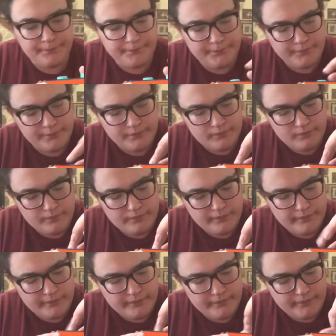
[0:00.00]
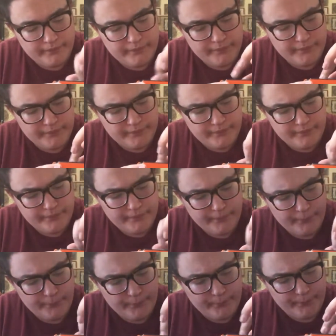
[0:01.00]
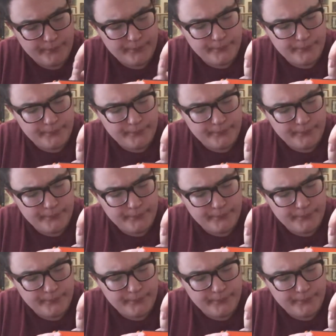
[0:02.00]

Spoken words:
(no one is talking)